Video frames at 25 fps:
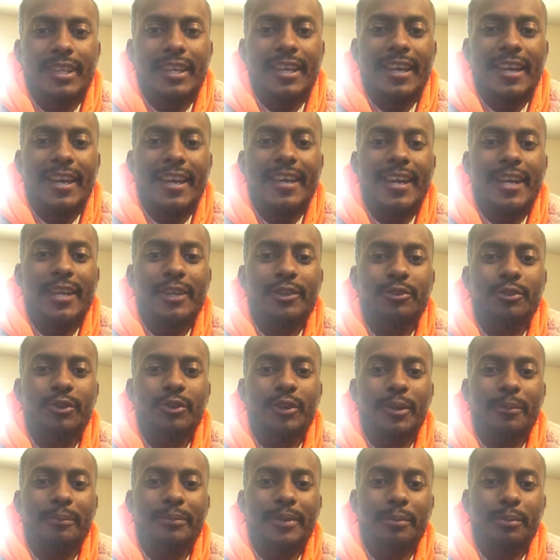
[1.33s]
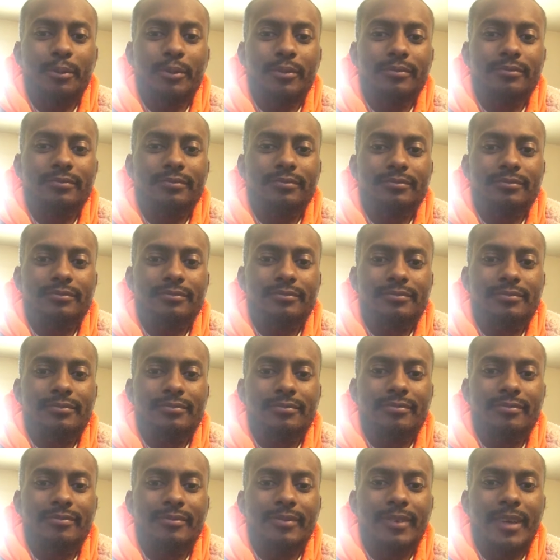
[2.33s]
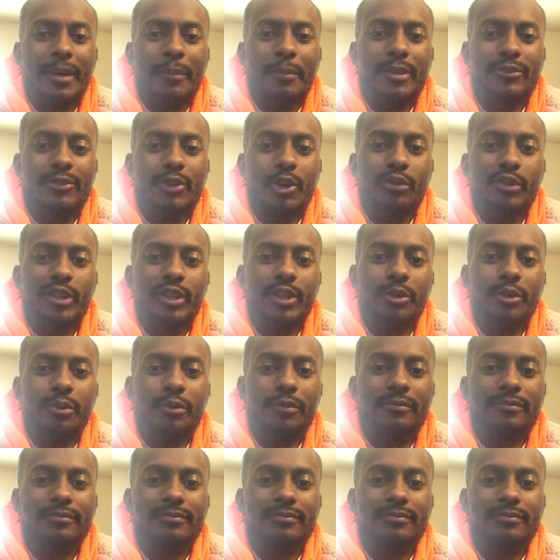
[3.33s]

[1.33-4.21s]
Hey, how you doing, people? I'm Antonio.